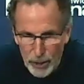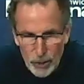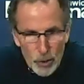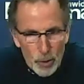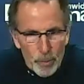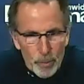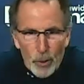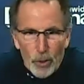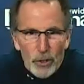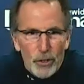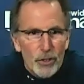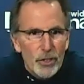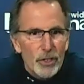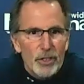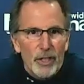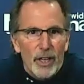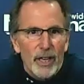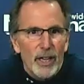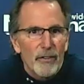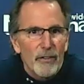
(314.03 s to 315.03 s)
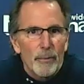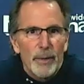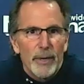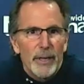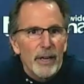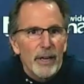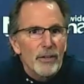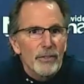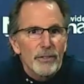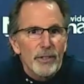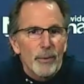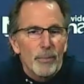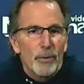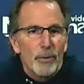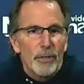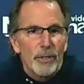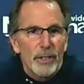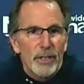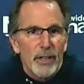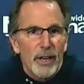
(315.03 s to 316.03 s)
in spurts just like everybody else. I'll put
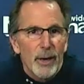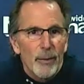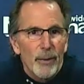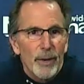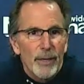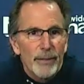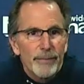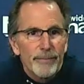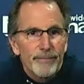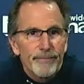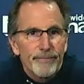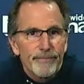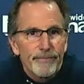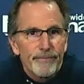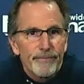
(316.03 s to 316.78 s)
it to you that way.